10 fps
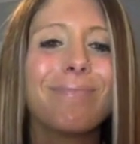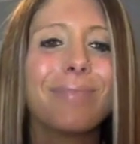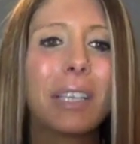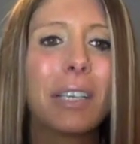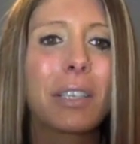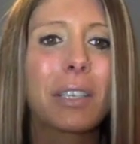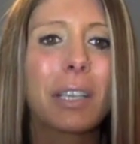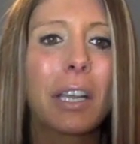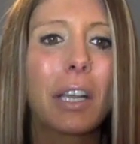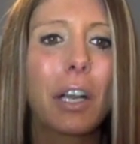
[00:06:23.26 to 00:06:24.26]
here's the
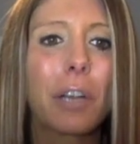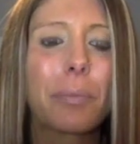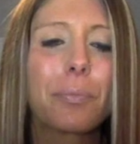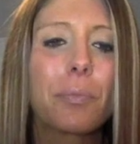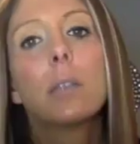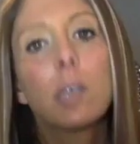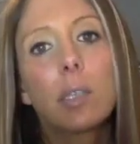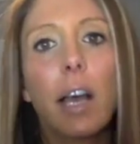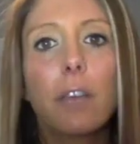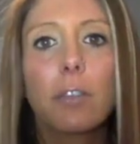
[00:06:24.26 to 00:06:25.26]
kicker. This
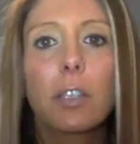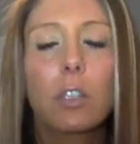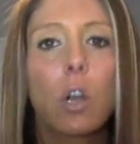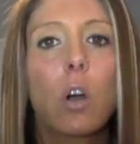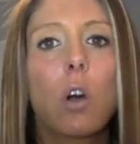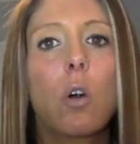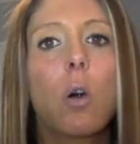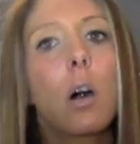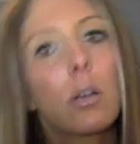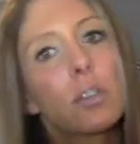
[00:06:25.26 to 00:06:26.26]
effort, though,
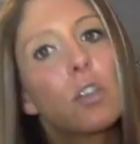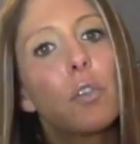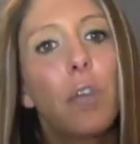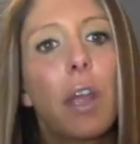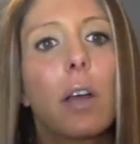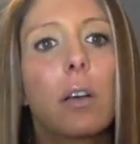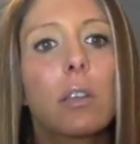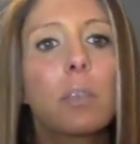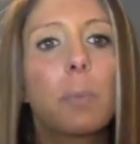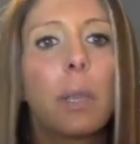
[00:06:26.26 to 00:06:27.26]
also
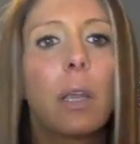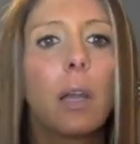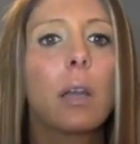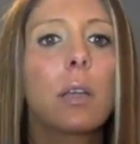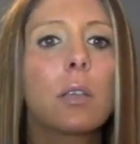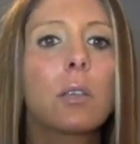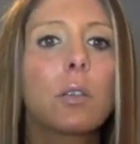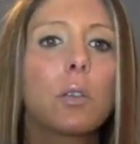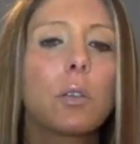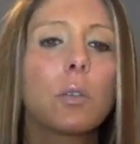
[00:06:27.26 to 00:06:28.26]
fails because
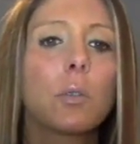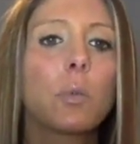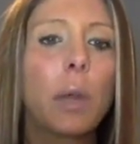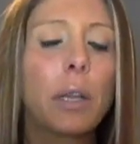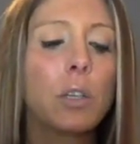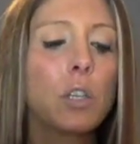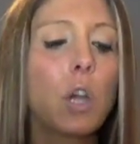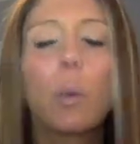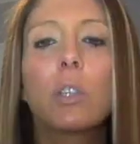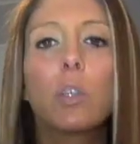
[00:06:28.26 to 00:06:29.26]
when
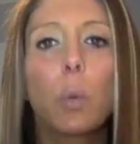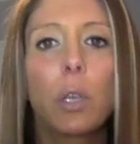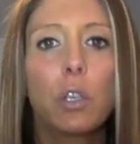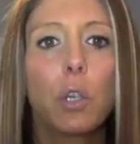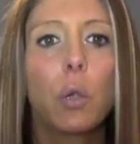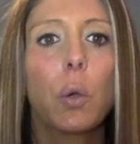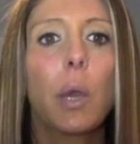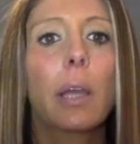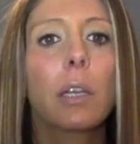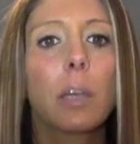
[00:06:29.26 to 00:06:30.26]
Joe and 22
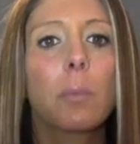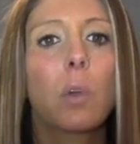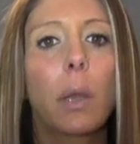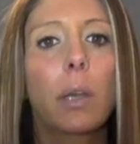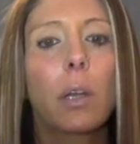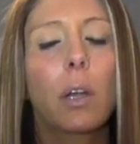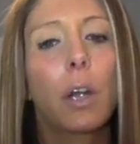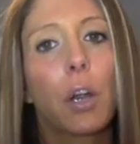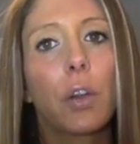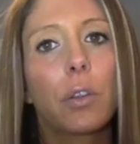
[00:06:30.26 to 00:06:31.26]
end up going to
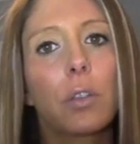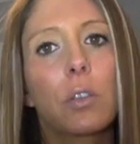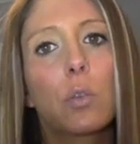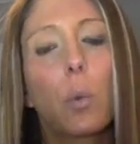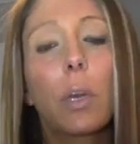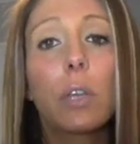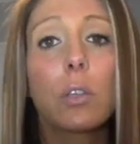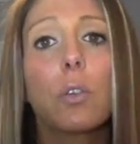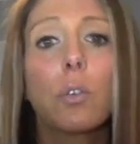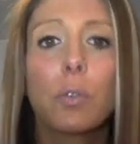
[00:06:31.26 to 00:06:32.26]
Earth,
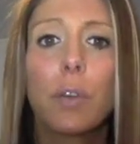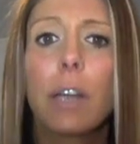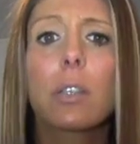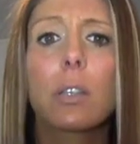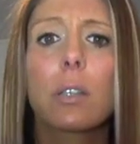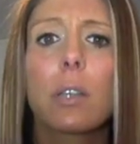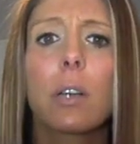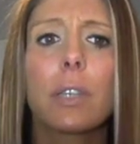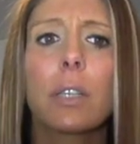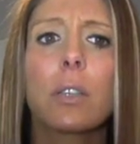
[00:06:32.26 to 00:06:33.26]
22 finds herself
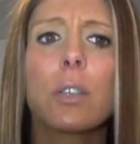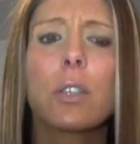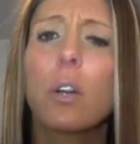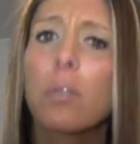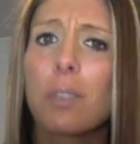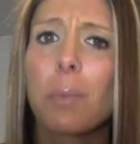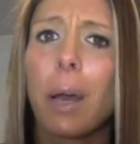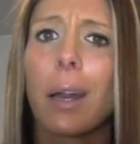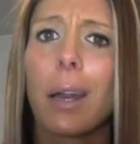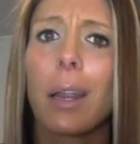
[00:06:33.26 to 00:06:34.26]
in Joe's
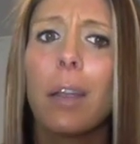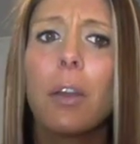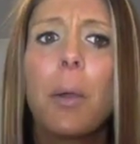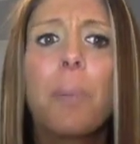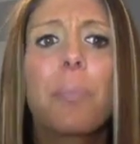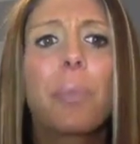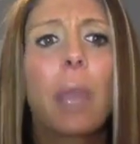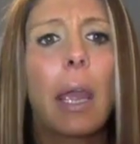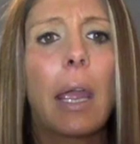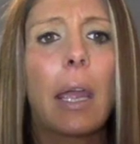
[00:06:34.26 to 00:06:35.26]
body,
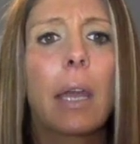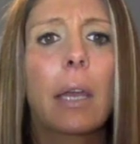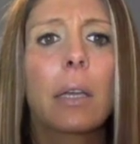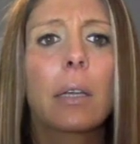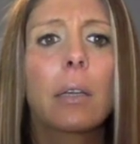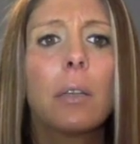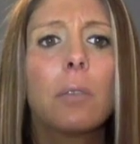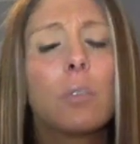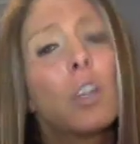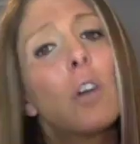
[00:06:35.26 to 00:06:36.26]
and
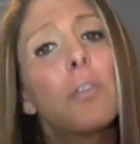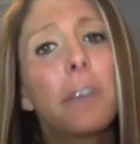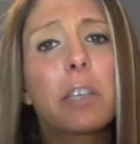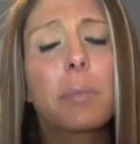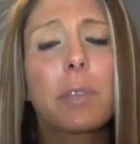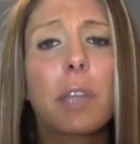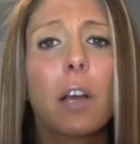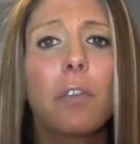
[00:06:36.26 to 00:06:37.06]
Joe finds himself